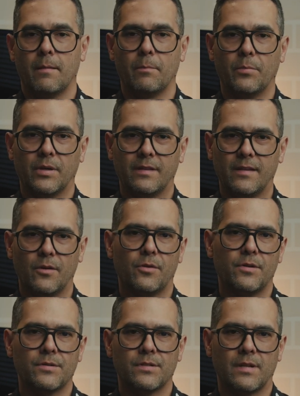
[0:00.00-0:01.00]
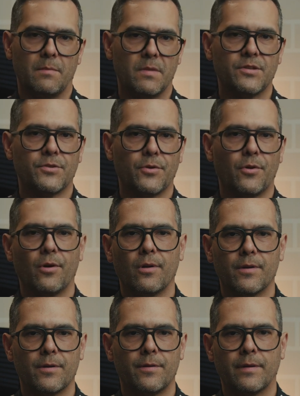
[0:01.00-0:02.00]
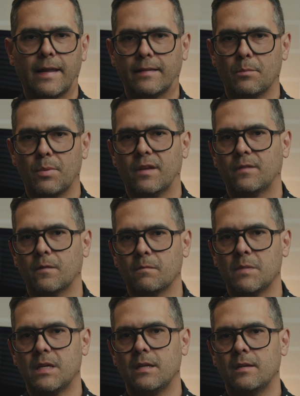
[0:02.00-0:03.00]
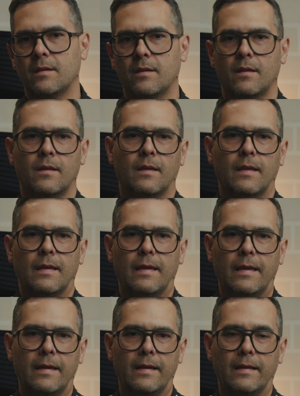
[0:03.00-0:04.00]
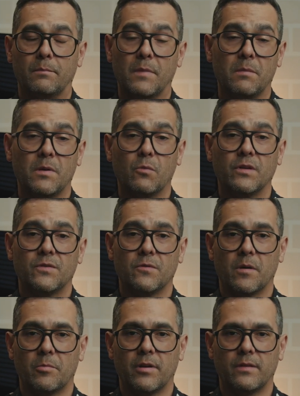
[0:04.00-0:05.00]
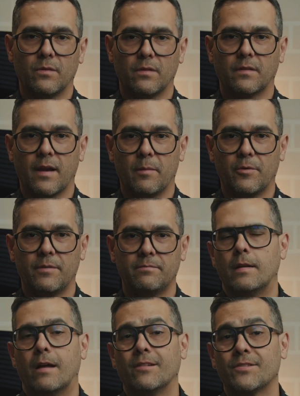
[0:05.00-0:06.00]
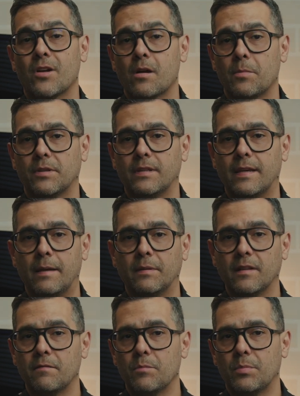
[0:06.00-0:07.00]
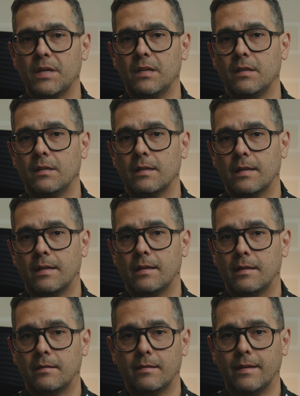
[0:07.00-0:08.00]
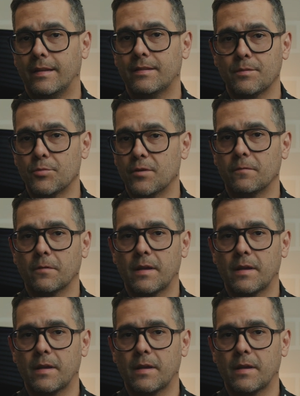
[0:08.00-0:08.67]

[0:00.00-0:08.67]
But the urge I mentioned earlier got the best of me and made me want to upgrade to this camera. Now let's talk about the M11-P, and it is a beautiful